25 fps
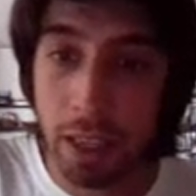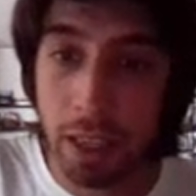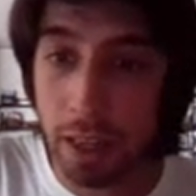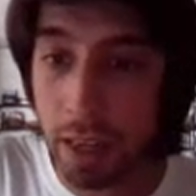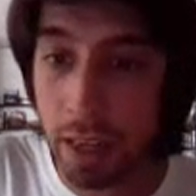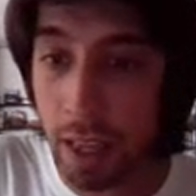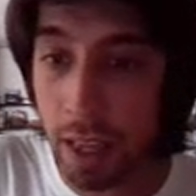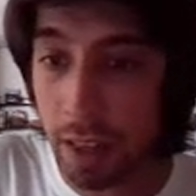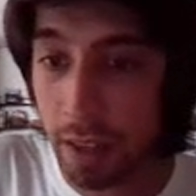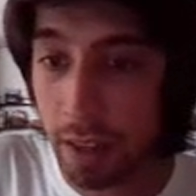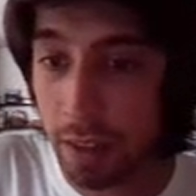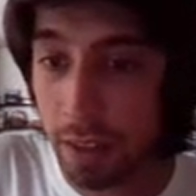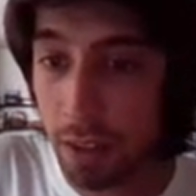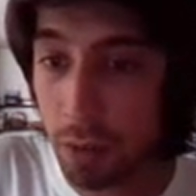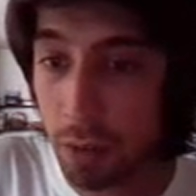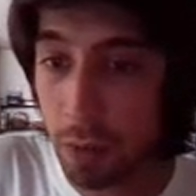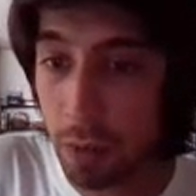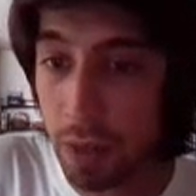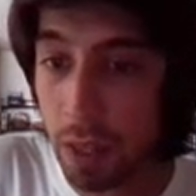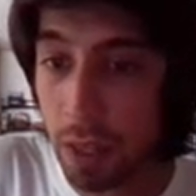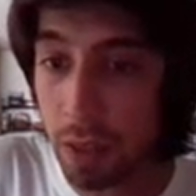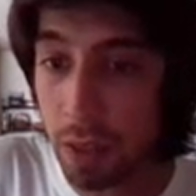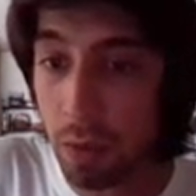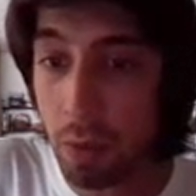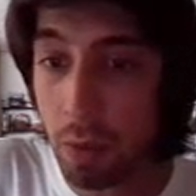And again, this
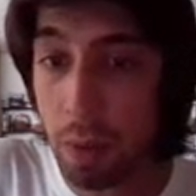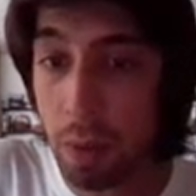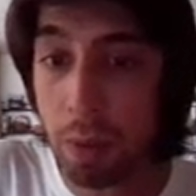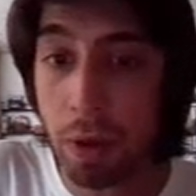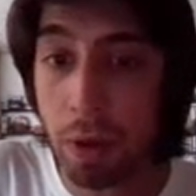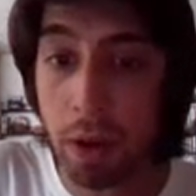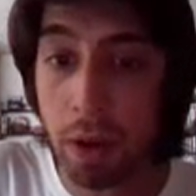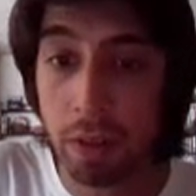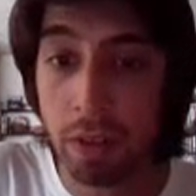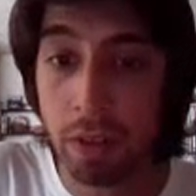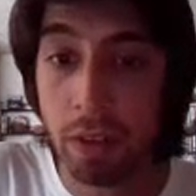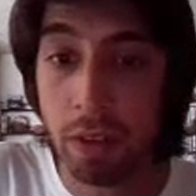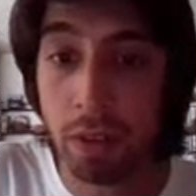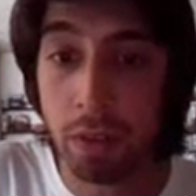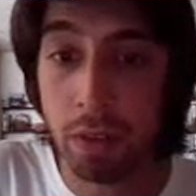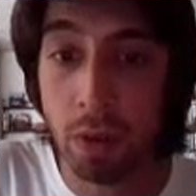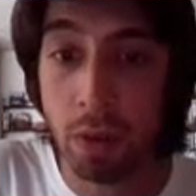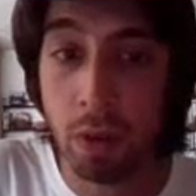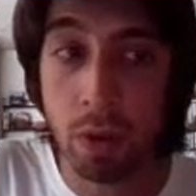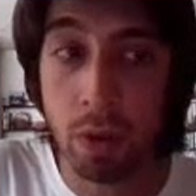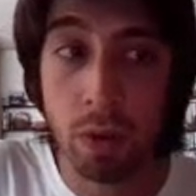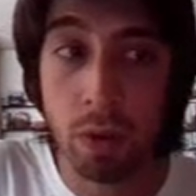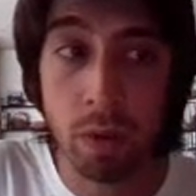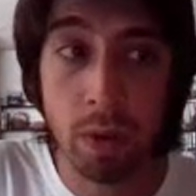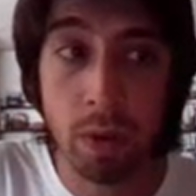is without the web proxy,
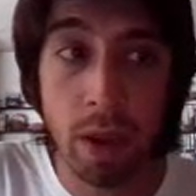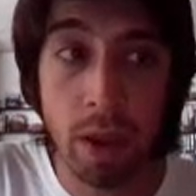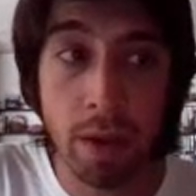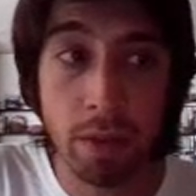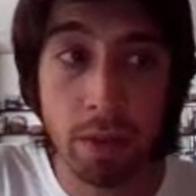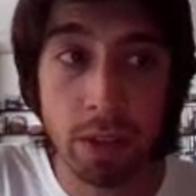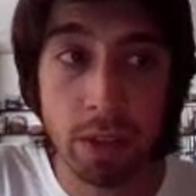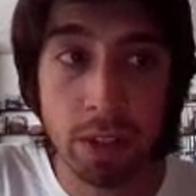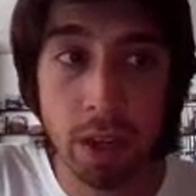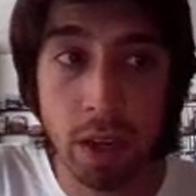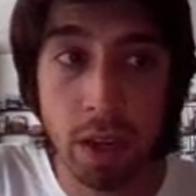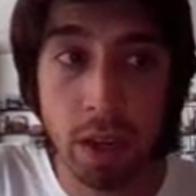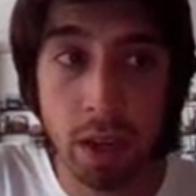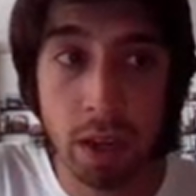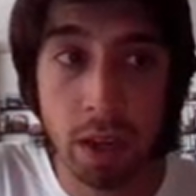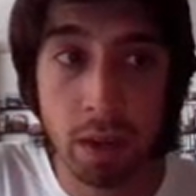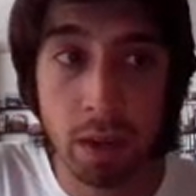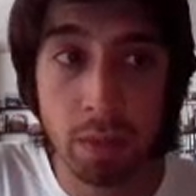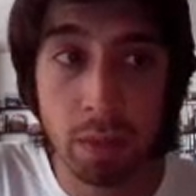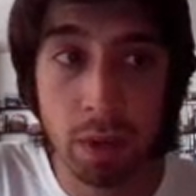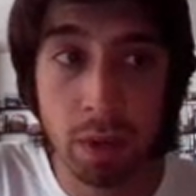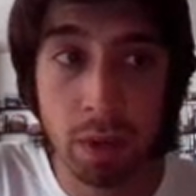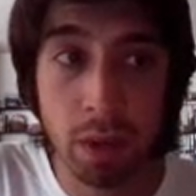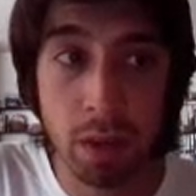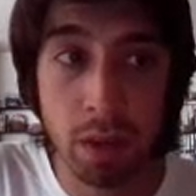so every
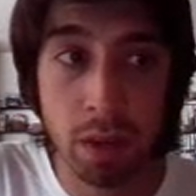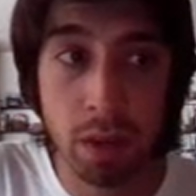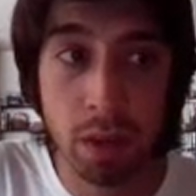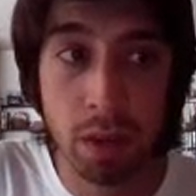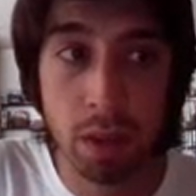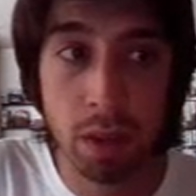time